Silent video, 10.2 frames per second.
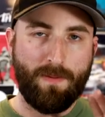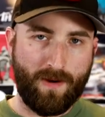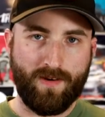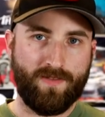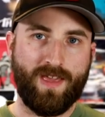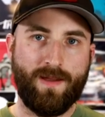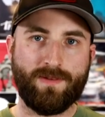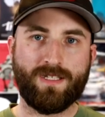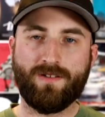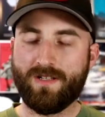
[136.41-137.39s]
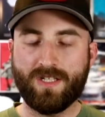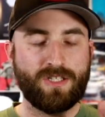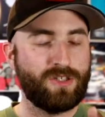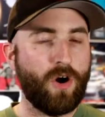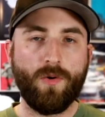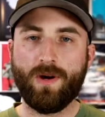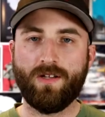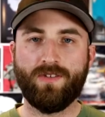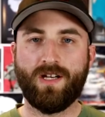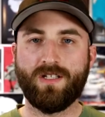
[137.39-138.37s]
part of the episode is so
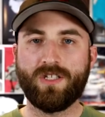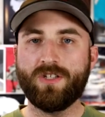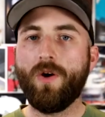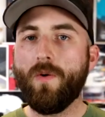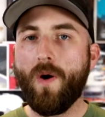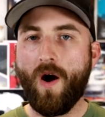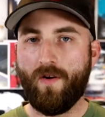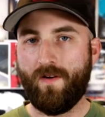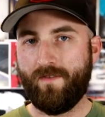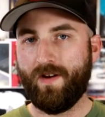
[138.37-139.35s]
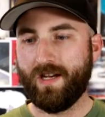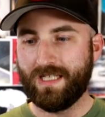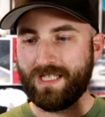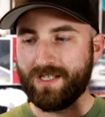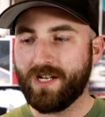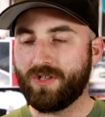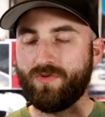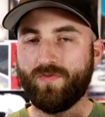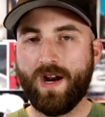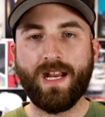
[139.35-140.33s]
well done, so horrifying, such
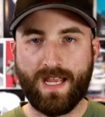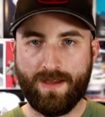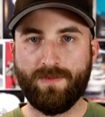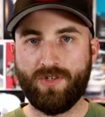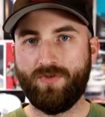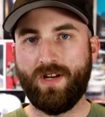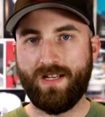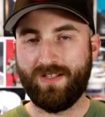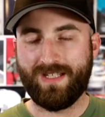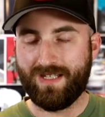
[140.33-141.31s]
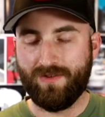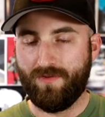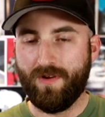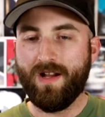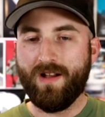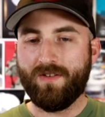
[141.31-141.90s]
great imagery to